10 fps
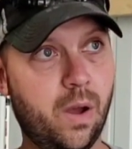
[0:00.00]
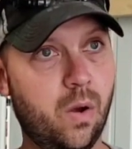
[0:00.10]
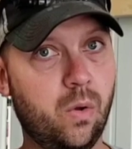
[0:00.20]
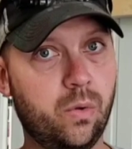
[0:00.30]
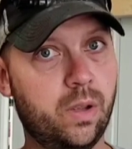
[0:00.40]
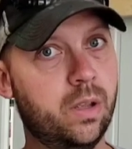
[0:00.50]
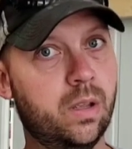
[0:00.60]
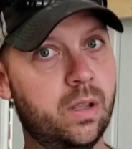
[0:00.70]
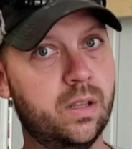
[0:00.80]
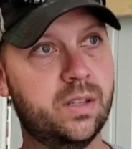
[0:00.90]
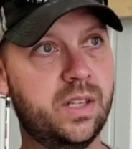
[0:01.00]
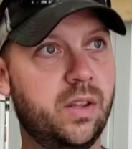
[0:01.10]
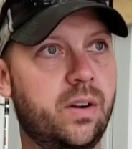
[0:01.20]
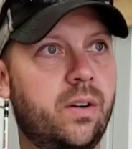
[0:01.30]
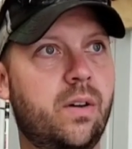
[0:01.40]
old
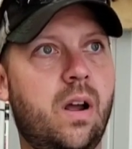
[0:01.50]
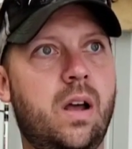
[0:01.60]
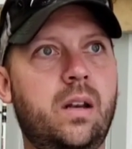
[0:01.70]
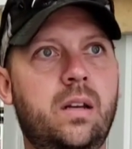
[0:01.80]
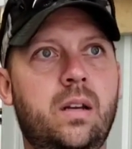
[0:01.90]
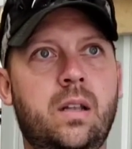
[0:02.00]
cylinder rod